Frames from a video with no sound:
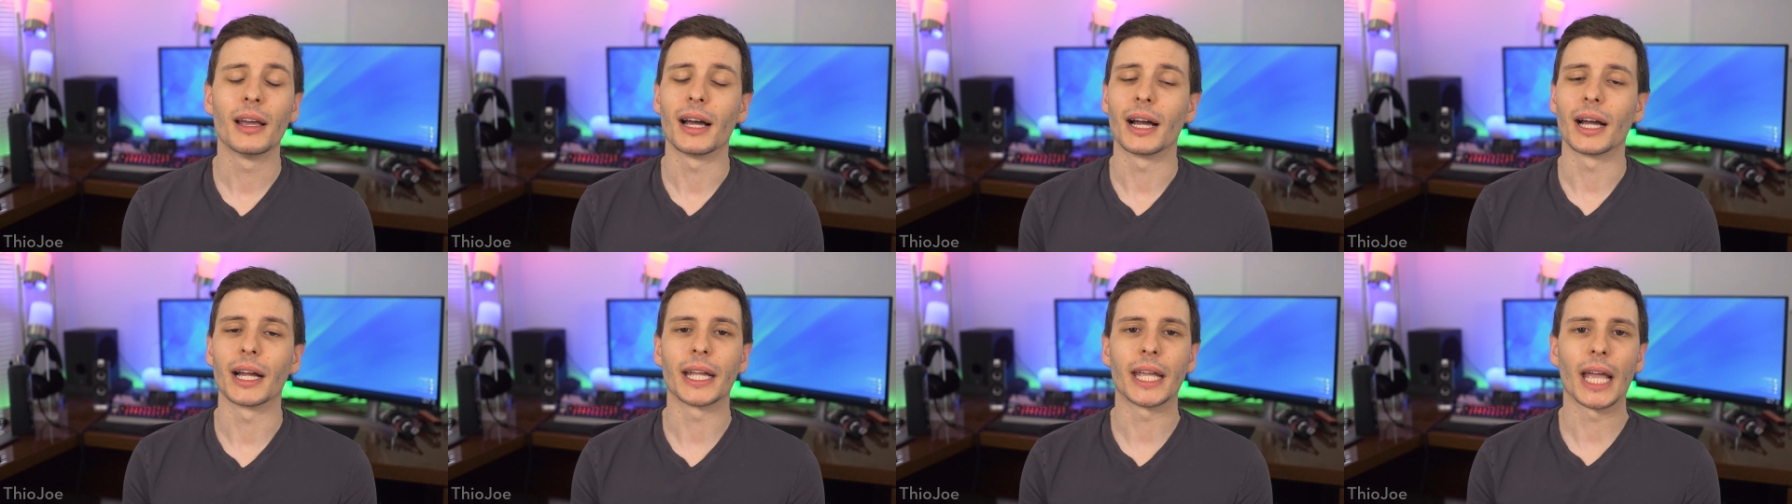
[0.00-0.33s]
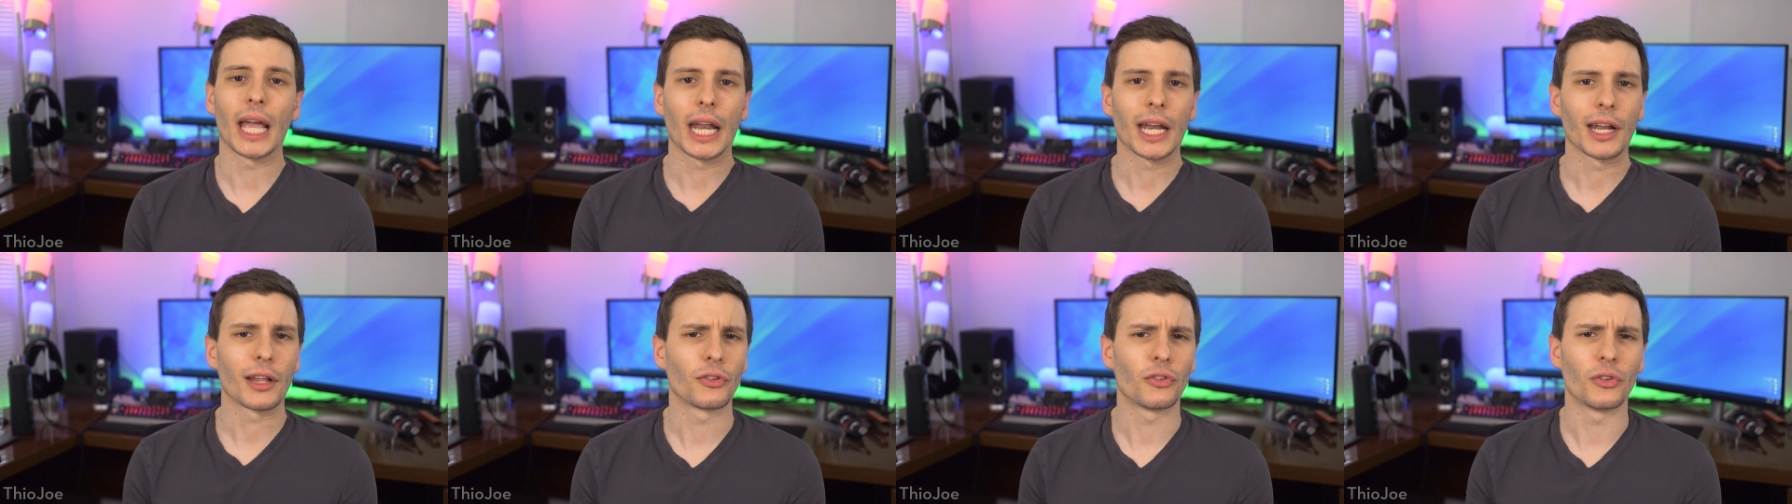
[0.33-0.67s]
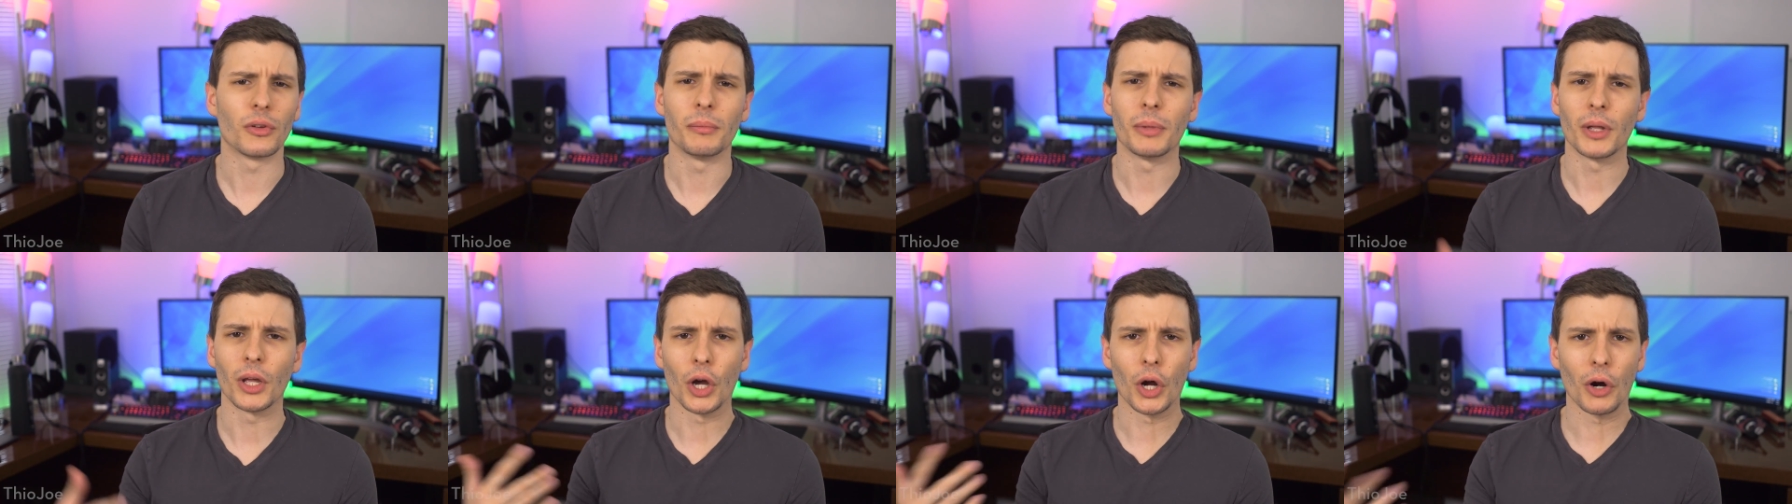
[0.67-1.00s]
again, because
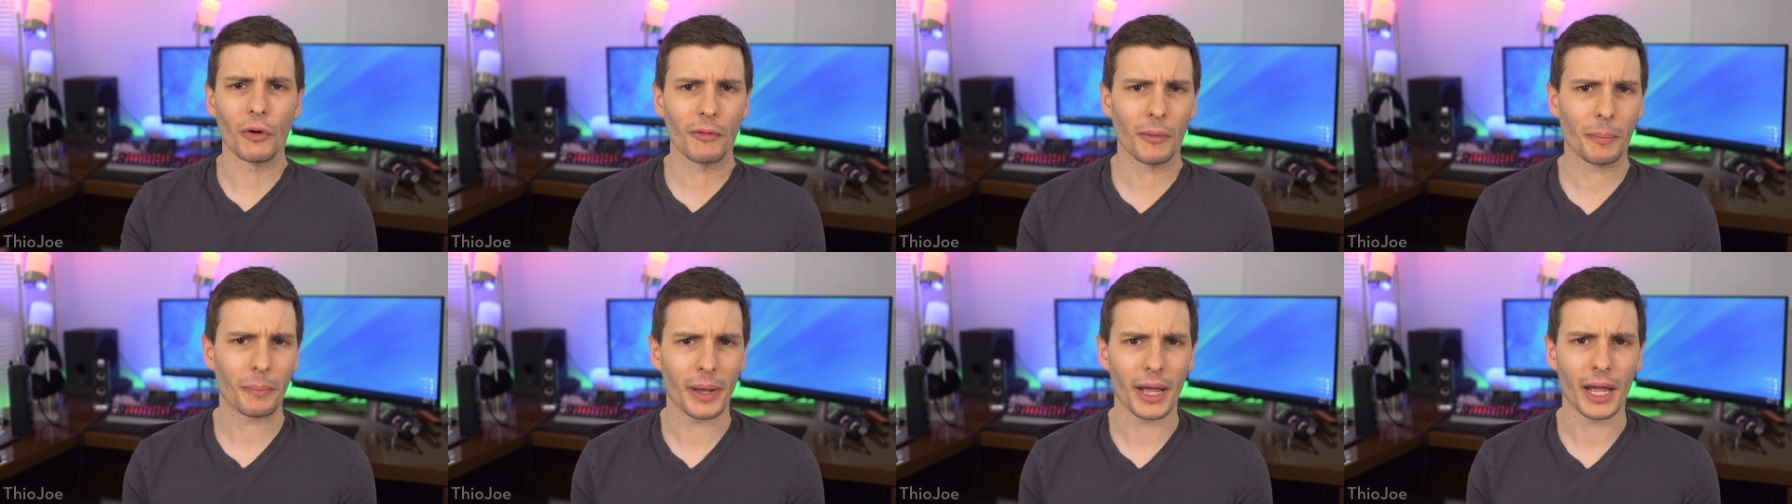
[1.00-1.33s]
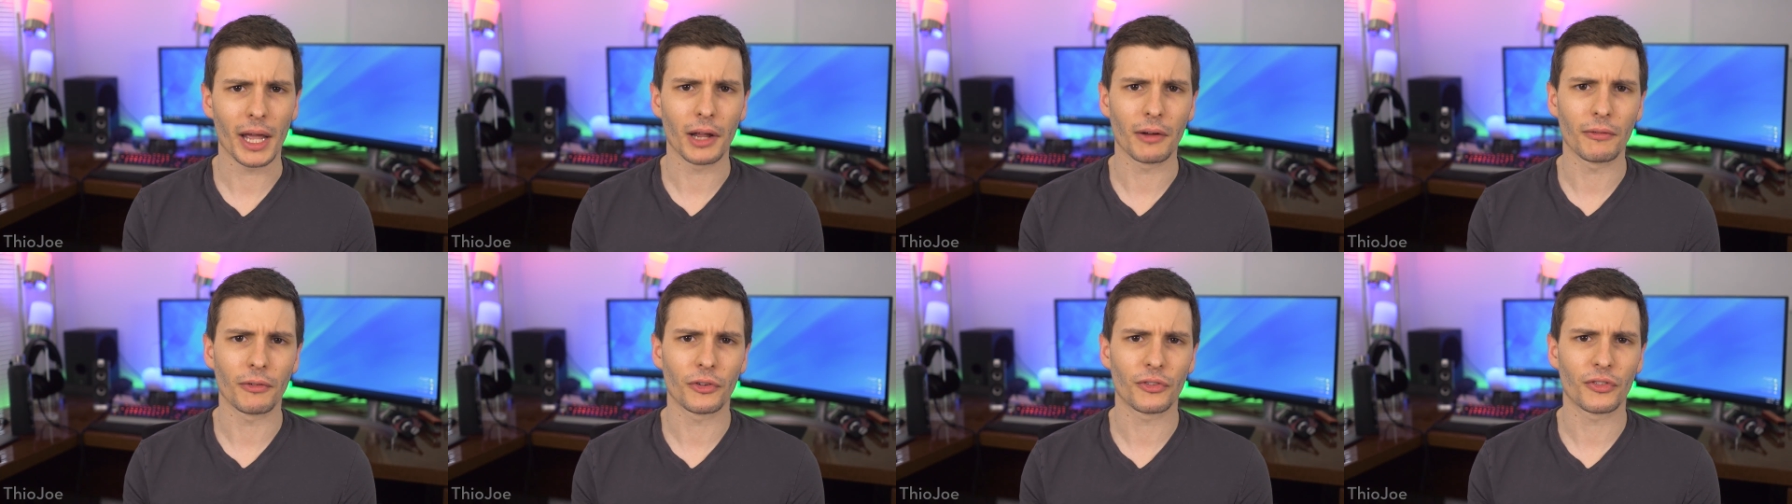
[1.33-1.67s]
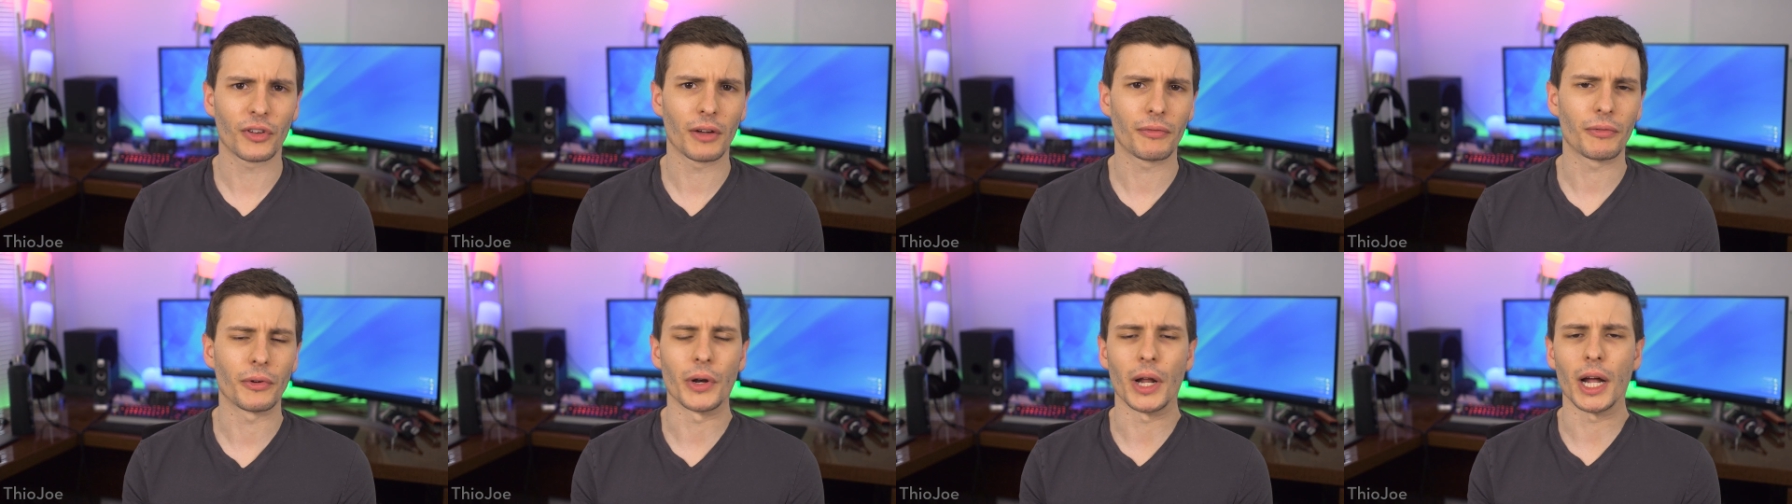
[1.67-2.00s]
you'd be overpaying for
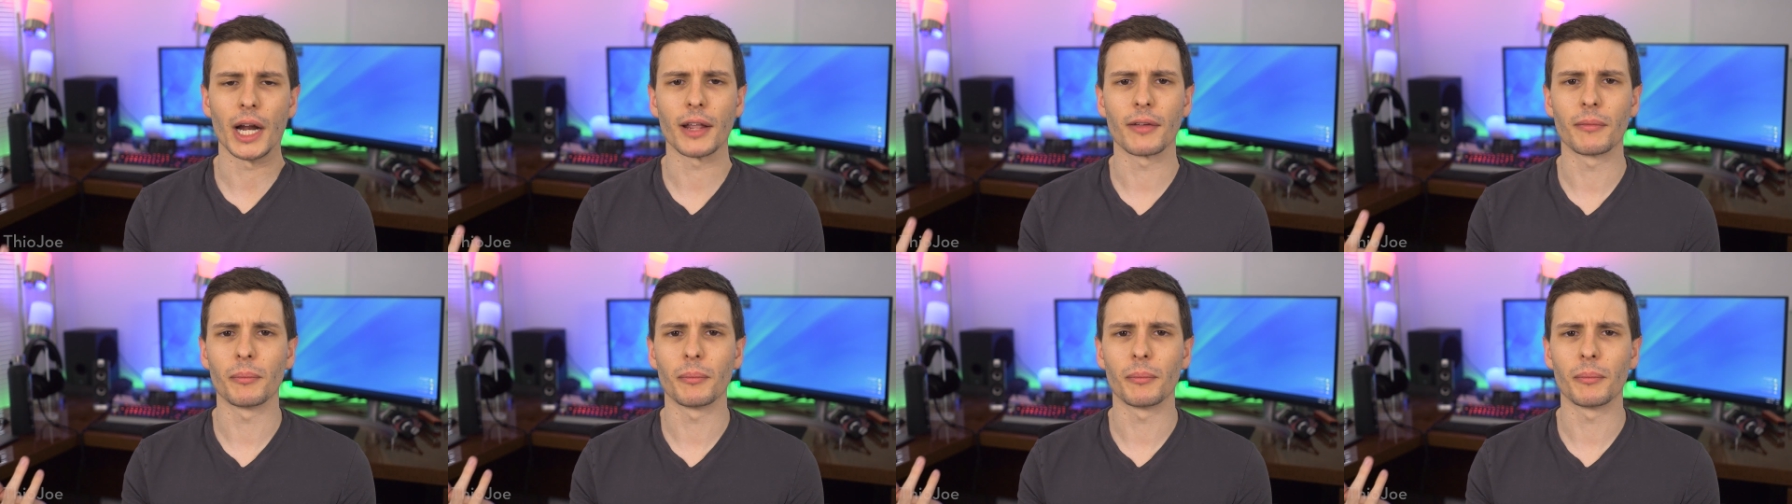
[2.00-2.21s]
stuff you're not